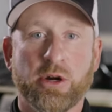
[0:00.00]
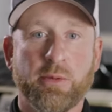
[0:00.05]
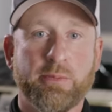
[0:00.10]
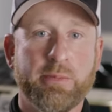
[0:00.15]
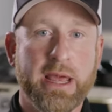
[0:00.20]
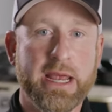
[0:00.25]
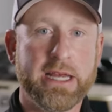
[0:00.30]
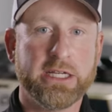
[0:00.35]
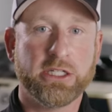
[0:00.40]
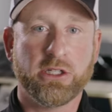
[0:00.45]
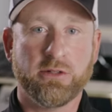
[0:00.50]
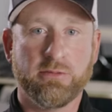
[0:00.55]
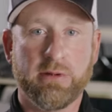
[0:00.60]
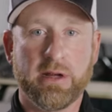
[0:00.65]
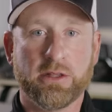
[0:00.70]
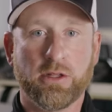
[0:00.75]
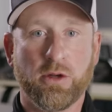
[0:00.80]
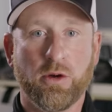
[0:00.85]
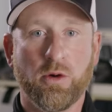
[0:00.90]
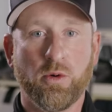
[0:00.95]
your pace
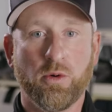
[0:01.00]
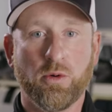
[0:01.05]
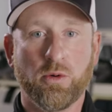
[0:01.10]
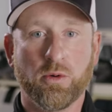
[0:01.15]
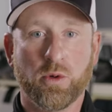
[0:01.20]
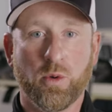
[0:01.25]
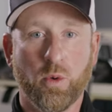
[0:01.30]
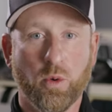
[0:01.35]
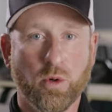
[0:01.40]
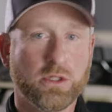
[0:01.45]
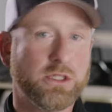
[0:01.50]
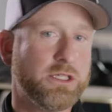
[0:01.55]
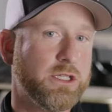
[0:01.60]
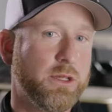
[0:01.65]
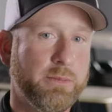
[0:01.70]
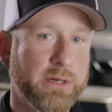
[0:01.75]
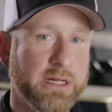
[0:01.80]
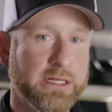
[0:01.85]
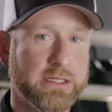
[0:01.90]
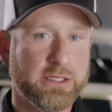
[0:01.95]
throughout the whole course of
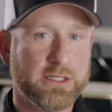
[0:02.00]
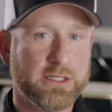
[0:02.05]
the pit